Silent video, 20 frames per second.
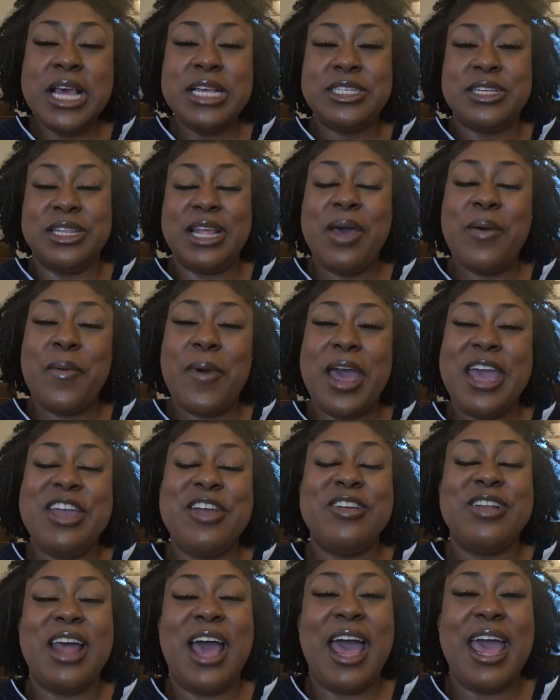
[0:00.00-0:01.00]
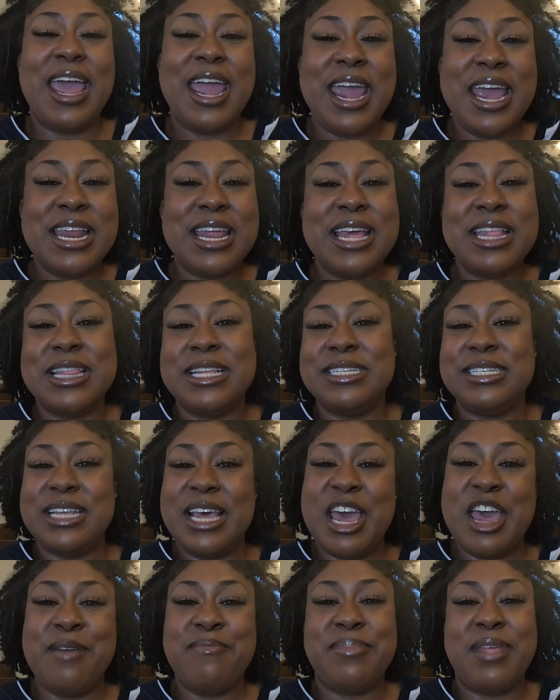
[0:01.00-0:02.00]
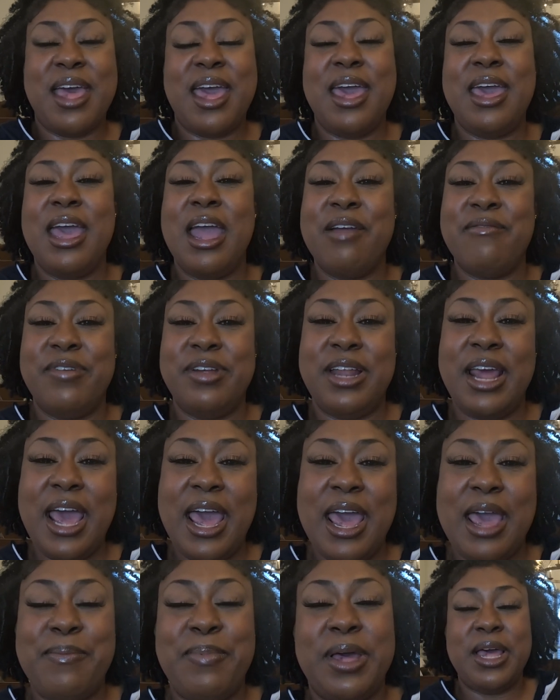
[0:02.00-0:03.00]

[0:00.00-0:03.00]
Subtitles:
So that way you're not eating the same thing every day,